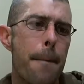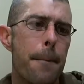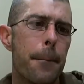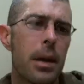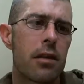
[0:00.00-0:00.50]

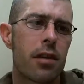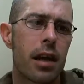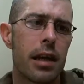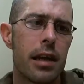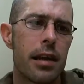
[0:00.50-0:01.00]

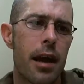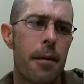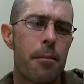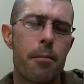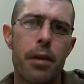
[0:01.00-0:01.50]
Basically,
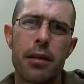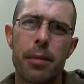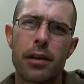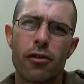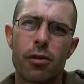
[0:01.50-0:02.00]
paid
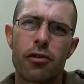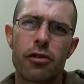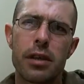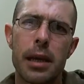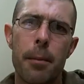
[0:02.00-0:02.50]
about
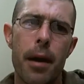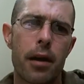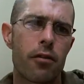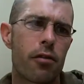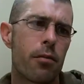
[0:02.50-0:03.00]

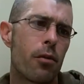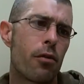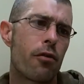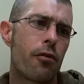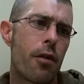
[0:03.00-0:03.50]
£280 from
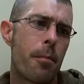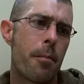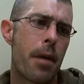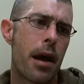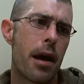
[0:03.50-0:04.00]
those
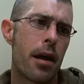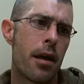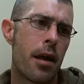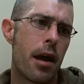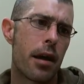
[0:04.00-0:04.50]
from a
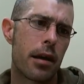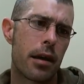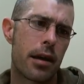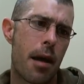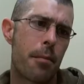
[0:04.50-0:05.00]

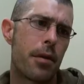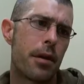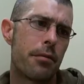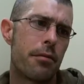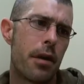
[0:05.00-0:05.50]

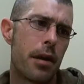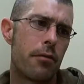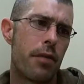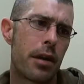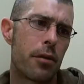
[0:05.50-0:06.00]
camera
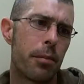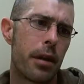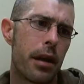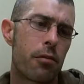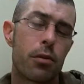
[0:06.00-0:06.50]
rental
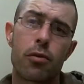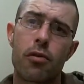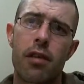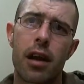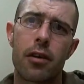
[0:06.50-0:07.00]
place which was
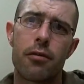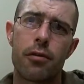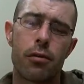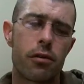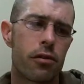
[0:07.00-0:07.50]
selling off
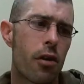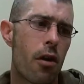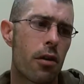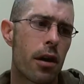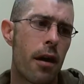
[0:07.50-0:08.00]
old
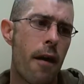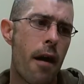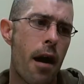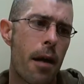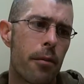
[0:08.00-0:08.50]
stock.
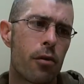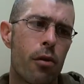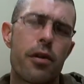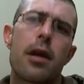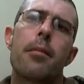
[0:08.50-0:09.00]
The cool
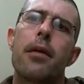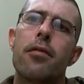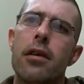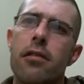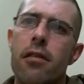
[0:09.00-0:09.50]
thing about
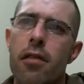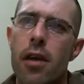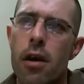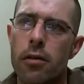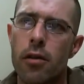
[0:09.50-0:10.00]
these is they
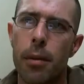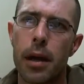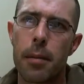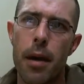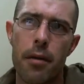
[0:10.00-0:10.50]
are
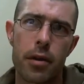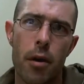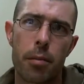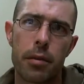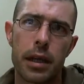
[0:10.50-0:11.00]
AA battery
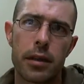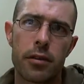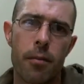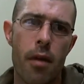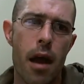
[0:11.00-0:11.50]
operated.
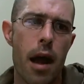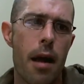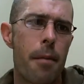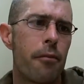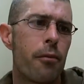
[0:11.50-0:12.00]

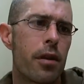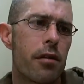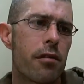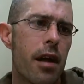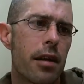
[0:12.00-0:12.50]
With the
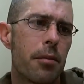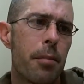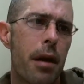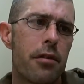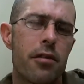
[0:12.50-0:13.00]
standard
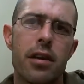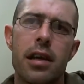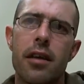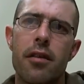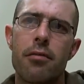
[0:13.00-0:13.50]
batteries in
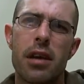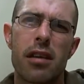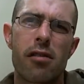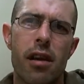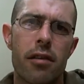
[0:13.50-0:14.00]
here, they're
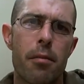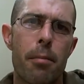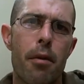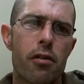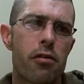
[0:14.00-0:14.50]
rated to last
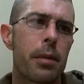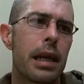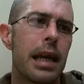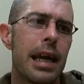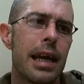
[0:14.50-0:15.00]

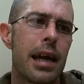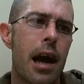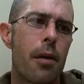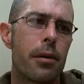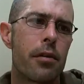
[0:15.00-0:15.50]
approximately 8
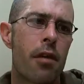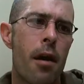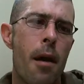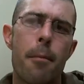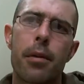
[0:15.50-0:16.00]
hours,
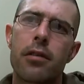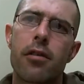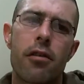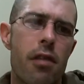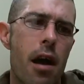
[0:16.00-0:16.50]
but it
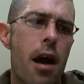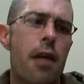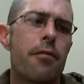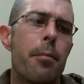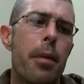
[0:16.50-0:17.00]
does
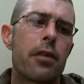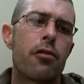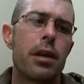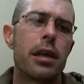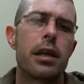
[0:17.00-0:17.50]
have a
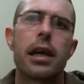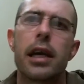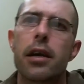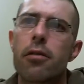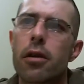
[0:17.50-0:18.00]
battery
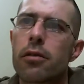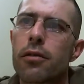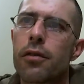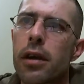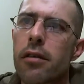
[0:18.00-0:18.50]
indicator. I don't know
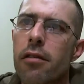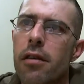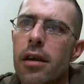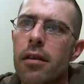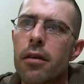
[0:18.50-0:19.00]
if you can
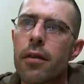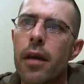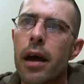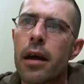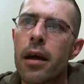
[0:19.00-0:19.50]
see that on
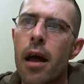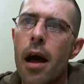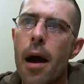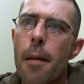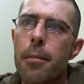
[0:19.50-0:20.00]
there,
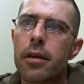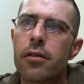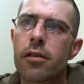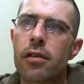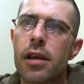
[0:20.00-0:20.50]
but it
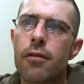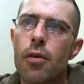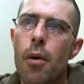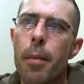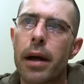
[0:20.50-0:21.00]
does give
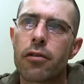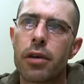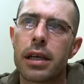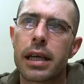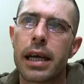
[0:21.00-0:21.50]
you a battery
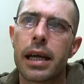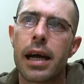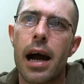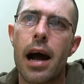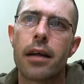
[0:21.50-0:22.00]

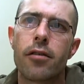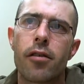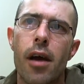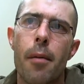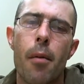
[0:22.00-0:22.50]
indicator and
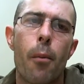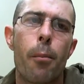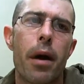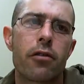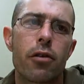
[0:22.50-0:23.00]
a
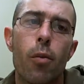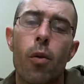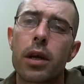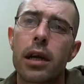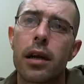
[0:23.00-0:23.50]
battery
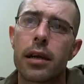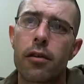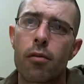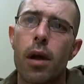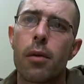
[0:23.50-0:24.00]
warning light
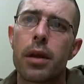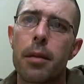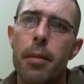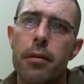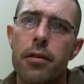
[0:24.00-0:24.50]
as well when the
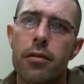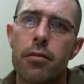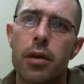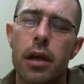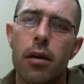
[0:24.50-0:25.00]
batteries are
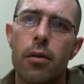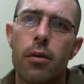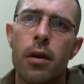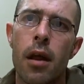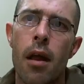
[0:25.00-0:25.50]
running
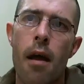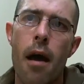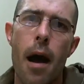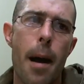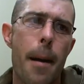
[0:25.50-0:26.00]
low.
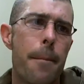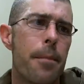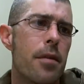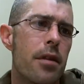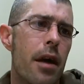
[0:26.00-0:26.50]

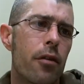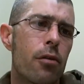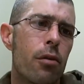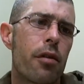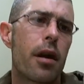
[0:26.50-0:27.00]
Now the
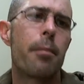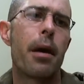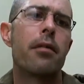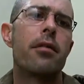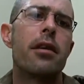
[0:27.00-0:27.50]
cool thing
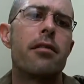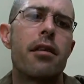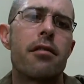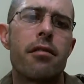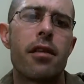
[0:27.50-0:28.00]
about these
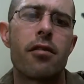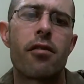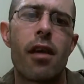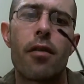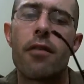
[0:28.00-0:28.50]
is that
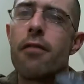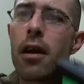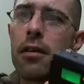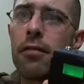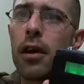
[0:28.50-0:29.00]
they're
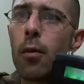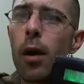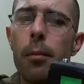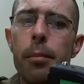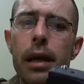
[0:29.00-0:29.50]
very
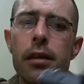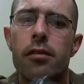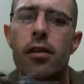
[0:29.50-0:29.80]
well built.